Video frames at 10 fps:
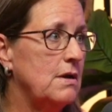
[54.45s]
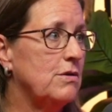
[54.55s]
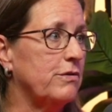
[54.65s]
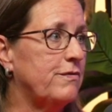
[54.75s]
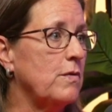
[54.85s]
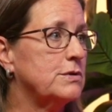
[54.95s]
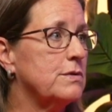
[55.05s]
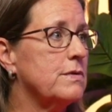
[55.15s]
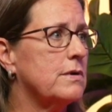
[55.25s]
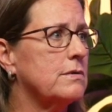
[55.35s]
Those folks
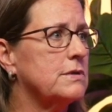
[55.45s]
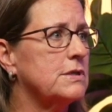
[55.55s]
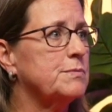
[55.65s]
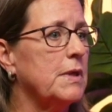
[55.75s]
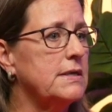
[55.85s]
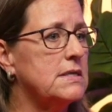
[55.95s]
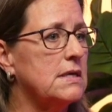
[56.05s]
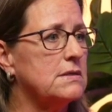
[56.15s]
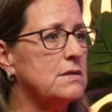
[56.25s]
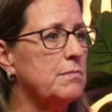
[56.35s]
that are displaced,
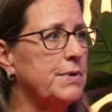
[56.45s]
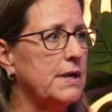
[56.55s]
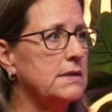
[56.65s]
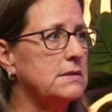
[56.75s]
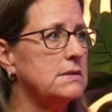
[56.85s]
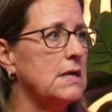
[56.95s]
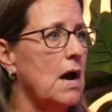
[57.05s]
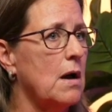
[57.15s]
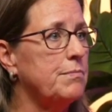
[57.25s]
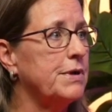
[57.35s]
that's the biggest
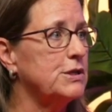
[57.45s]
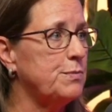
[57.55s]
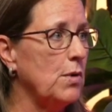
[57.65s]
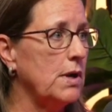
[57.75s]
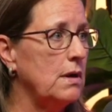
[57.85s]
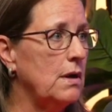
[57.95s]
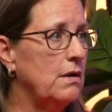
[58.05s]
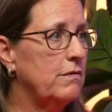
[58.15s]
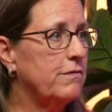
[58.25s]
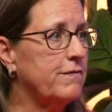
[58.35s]
pinch point
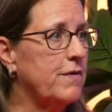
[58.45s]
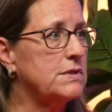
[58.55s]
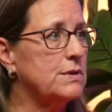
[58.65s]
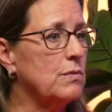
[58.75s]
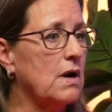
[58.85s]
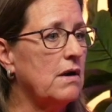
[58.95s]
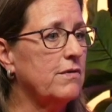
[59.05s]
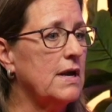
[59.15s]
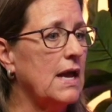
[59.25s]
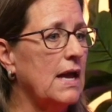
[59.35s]
for folks in
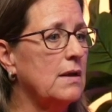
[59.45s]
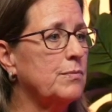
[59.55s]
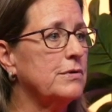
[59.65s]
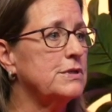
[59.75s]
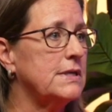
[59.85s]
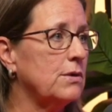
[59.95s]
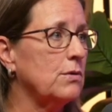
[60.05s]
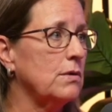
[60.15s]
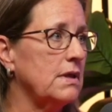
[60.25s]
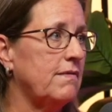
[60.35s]
recovery, and
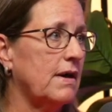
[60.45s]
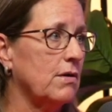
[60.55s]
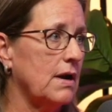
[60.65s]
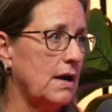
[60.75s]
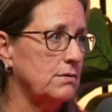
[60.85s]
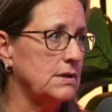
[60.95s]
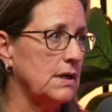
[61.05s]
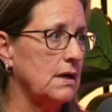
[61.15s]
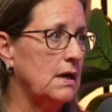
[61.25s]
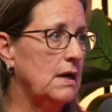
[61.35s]
particularly veteran housing.